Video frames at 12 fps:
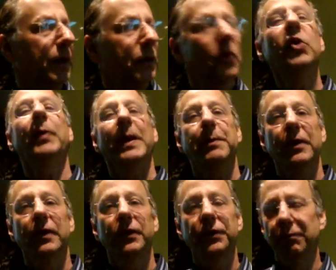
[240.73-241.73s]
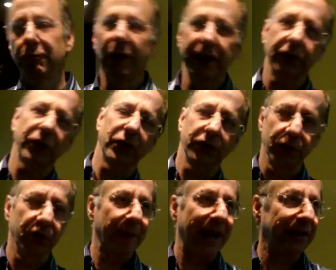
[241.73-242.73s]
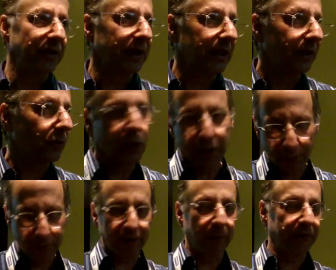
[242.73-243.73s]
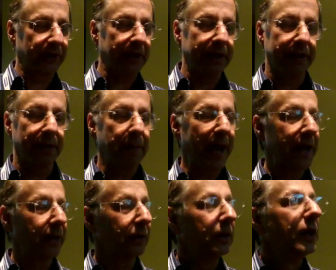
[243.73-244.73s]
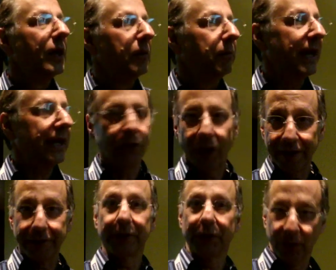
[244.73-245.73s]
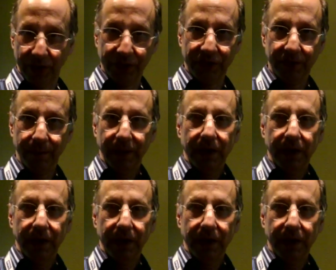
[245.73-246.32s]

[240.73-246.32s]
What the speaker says: newspapers, and radio shows, and news magazines, all of whom are represented in the panel, make an offer to us.